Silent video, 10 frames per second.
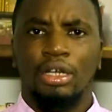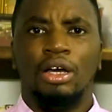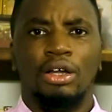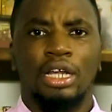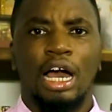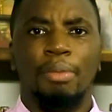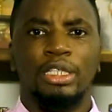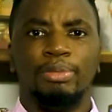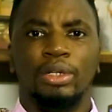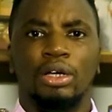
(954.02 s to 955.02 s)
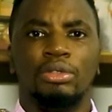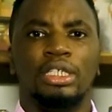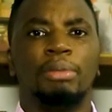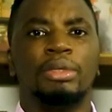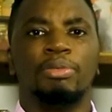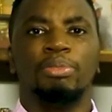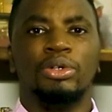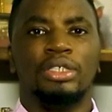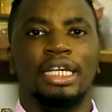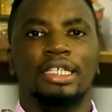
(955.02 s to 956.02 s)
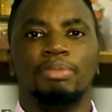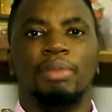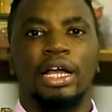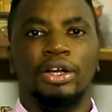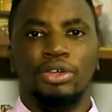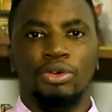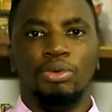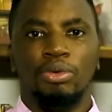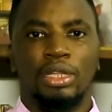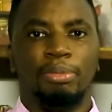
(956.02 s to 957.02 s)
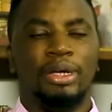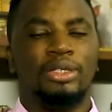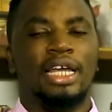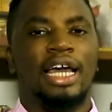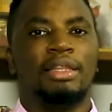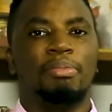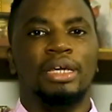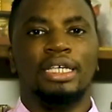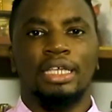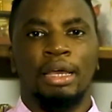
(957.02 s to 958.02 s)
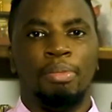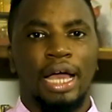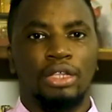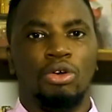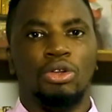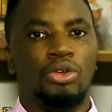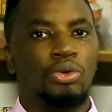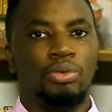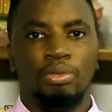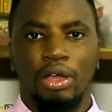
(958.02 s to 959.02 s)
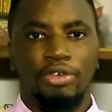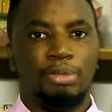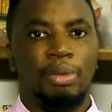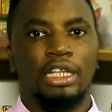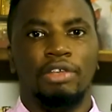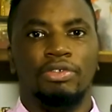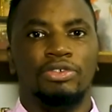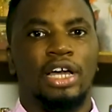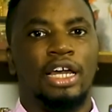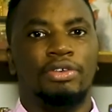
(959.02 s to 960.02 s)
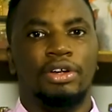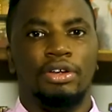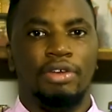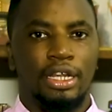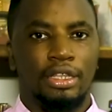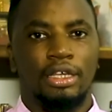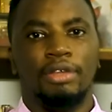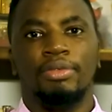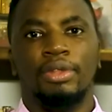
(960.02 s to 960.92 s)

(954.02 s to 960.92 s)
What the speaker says: on the comments below, tell me the books that inspire you, the books that had the biggest impact on you, irrespective of genre or anything.